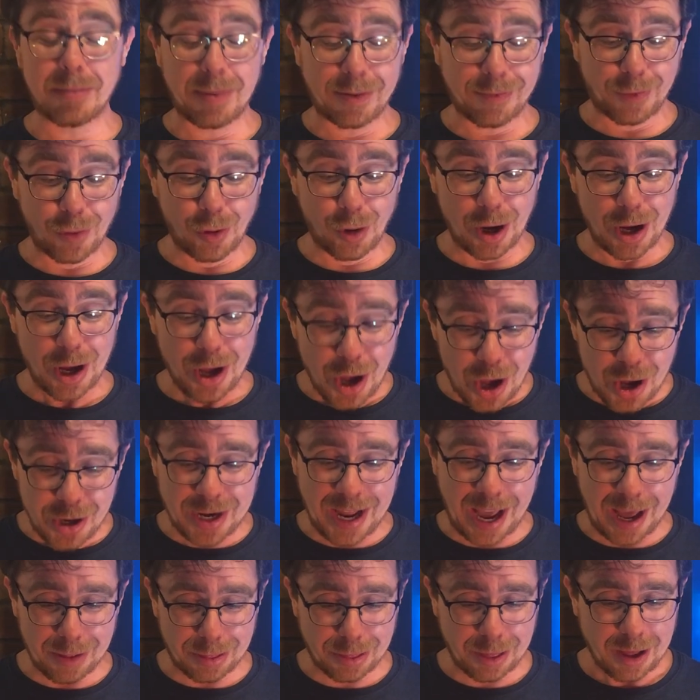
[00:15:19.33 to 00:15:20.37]
before her
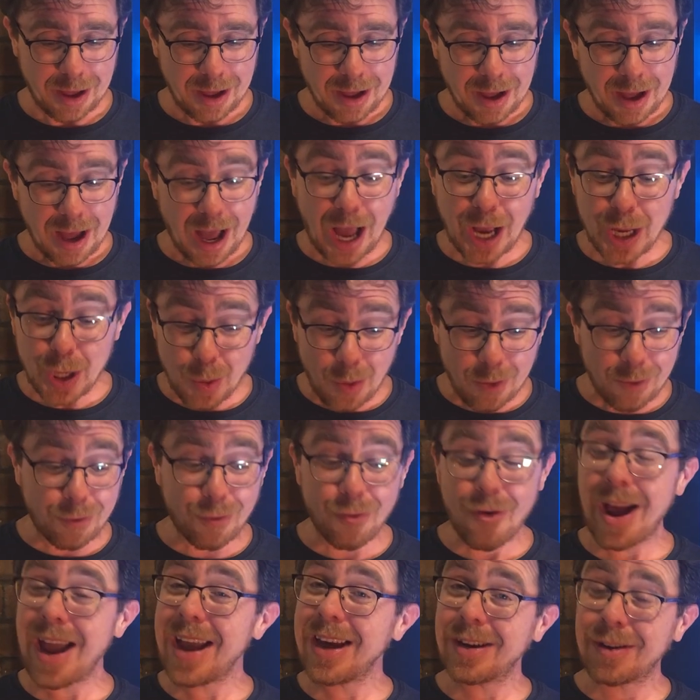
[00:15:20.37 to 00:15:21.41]
death, are you
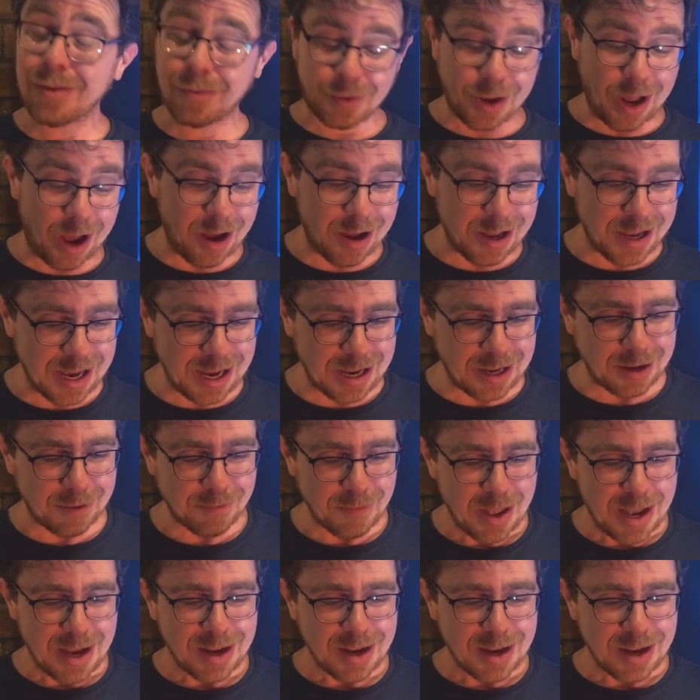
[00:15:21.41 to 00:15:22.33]
afraid of dying?